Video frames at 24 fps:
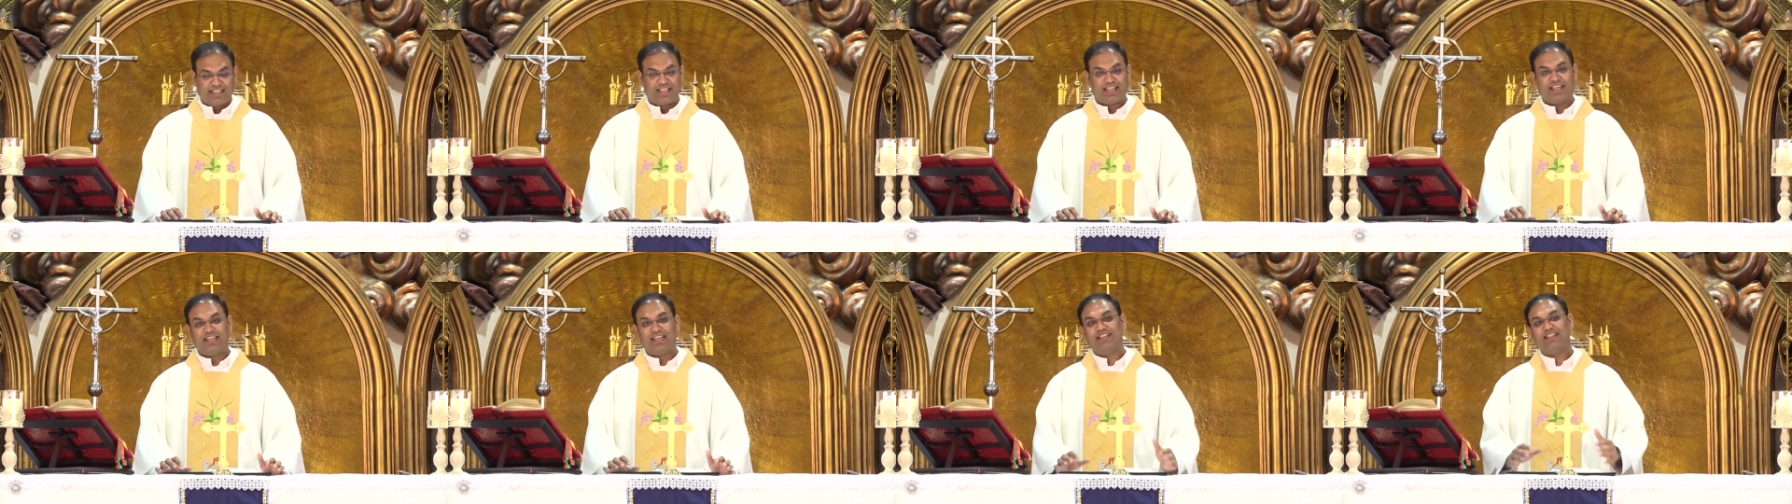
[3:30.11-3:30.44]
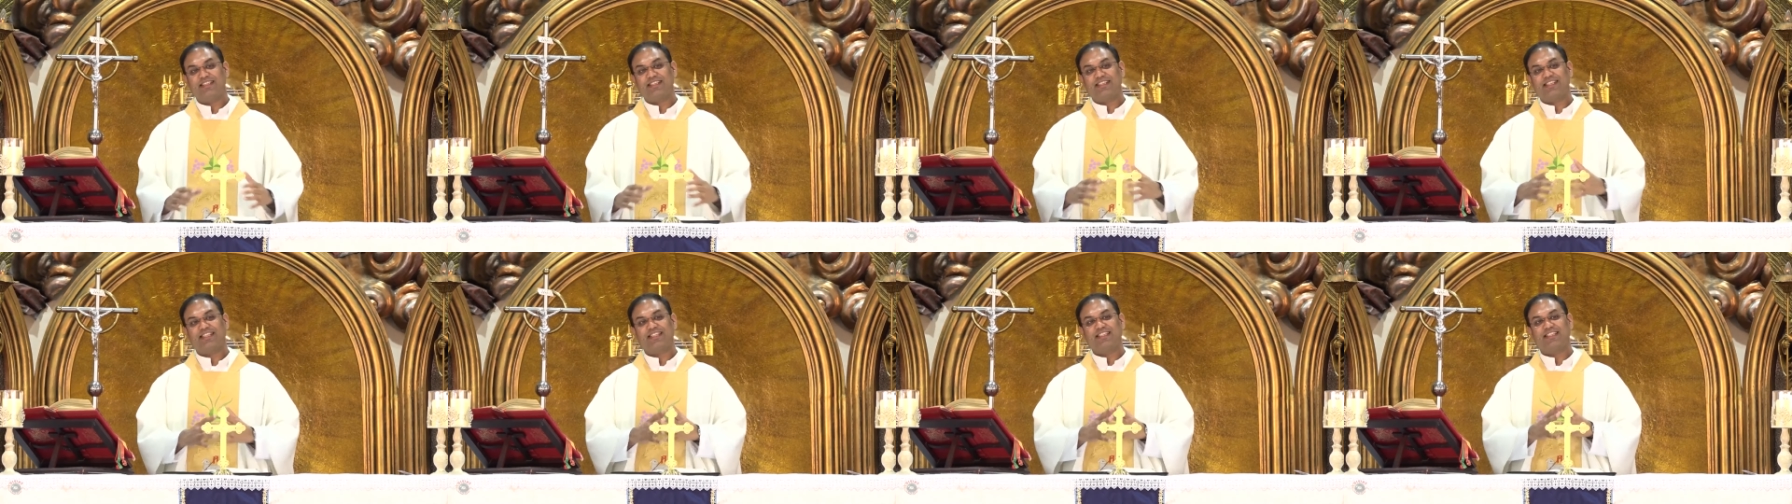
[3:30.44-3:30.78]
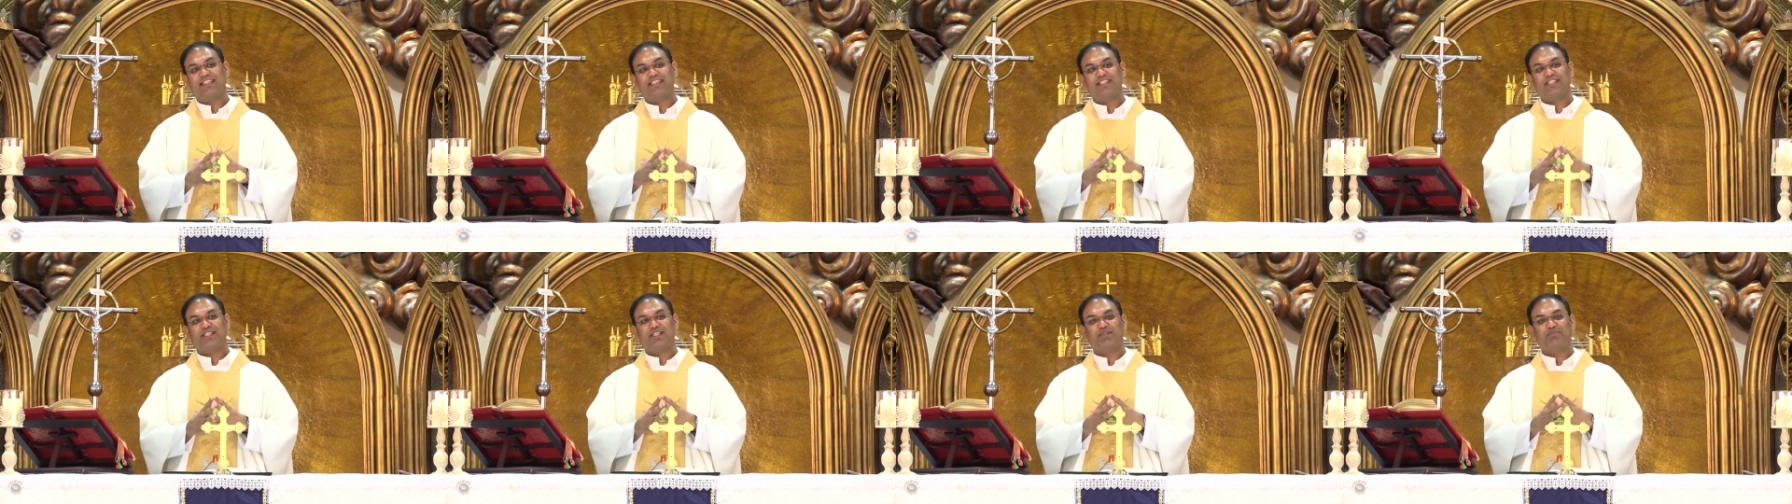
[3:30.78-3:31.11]
And in this
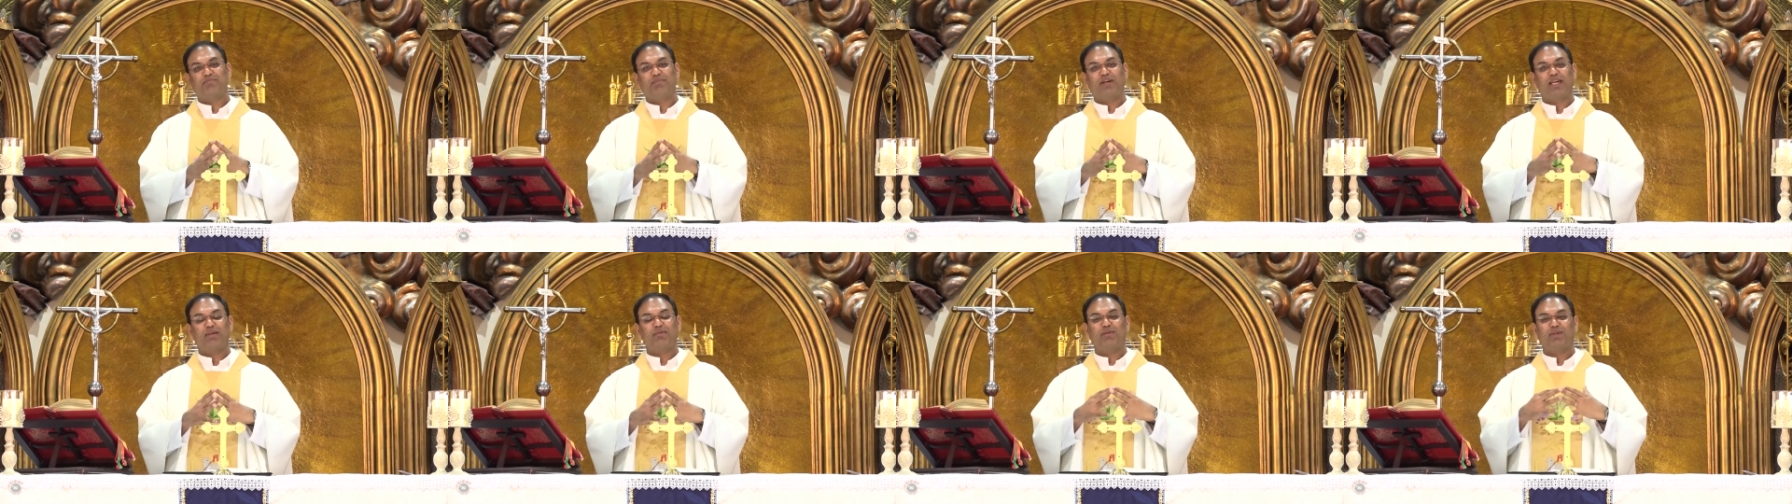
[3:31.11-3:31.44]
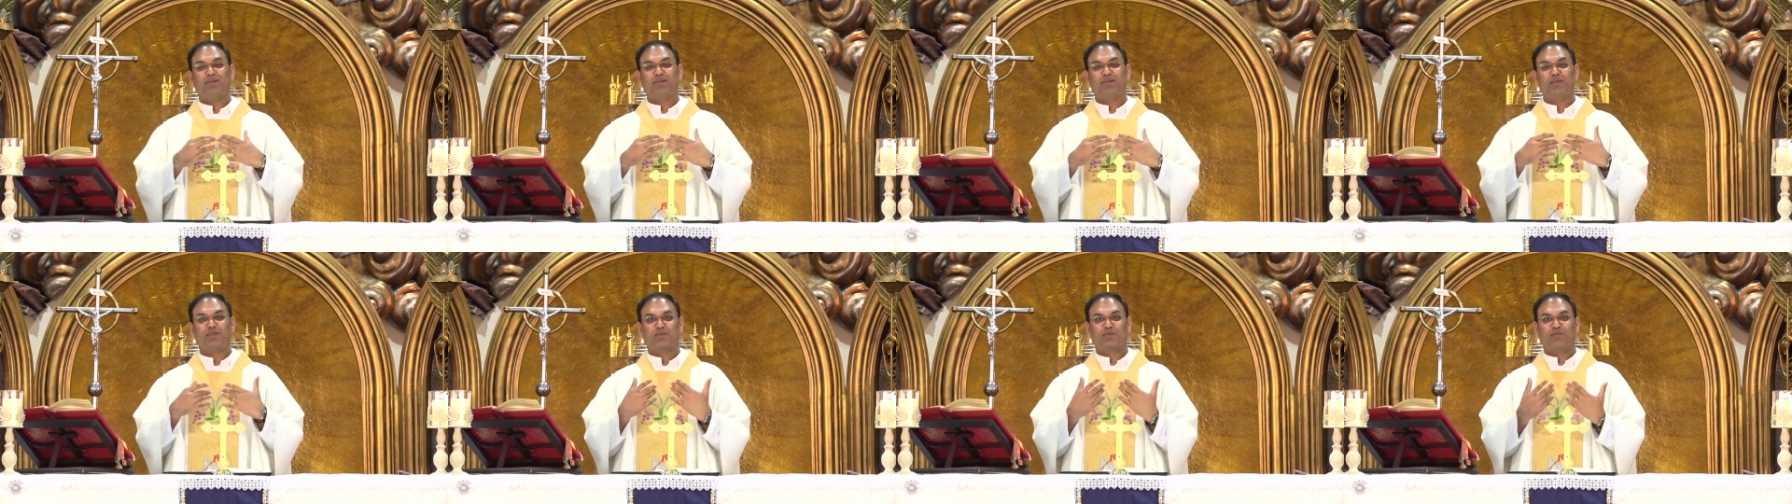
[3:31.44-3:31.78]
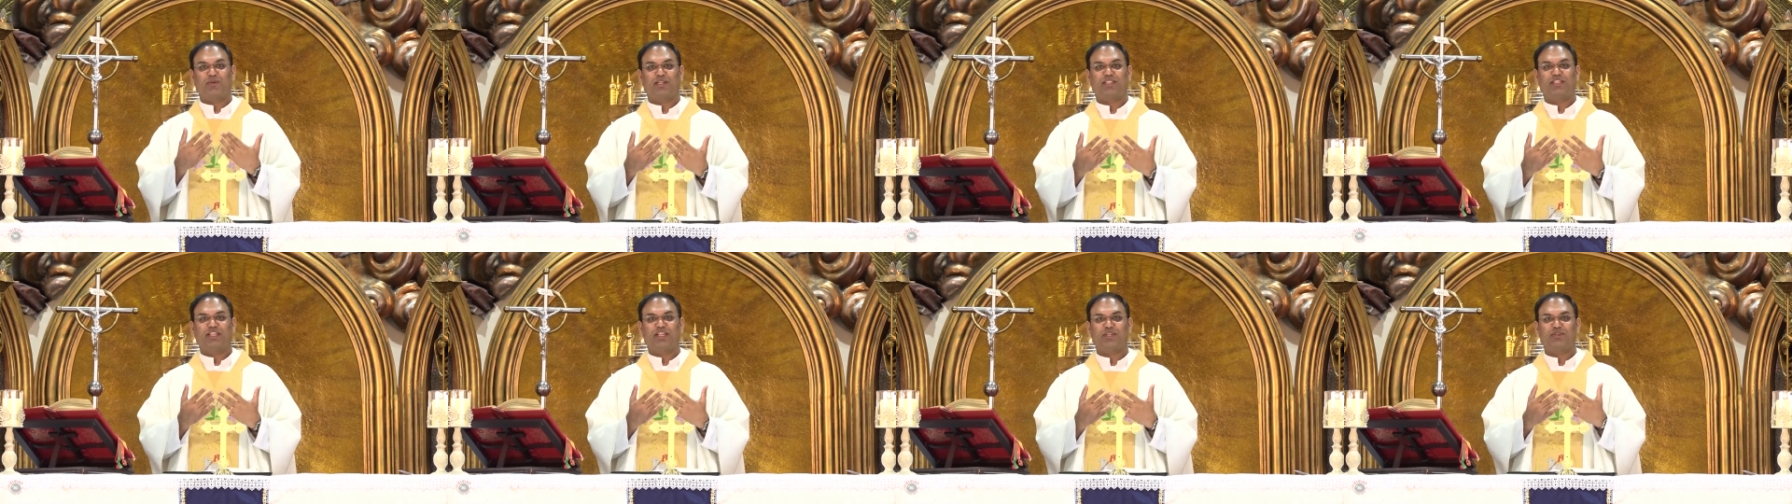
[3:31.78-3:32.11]
intensive Bible course,
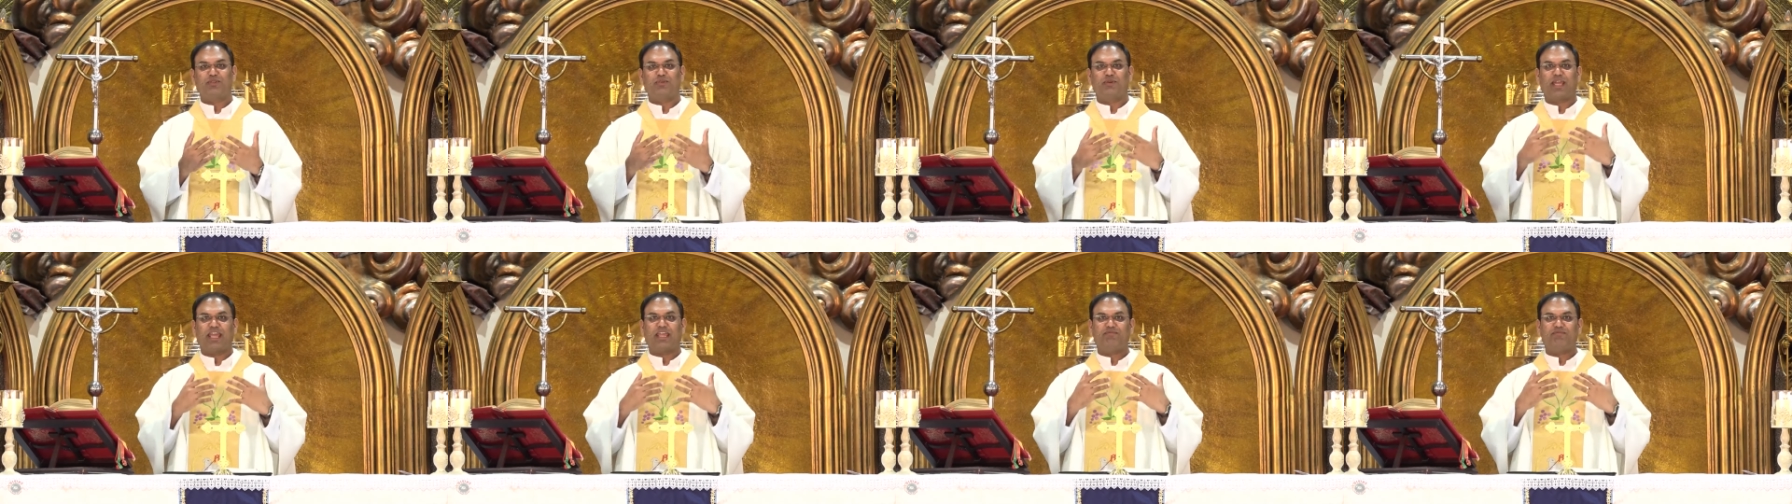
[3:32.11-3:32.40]
what they do,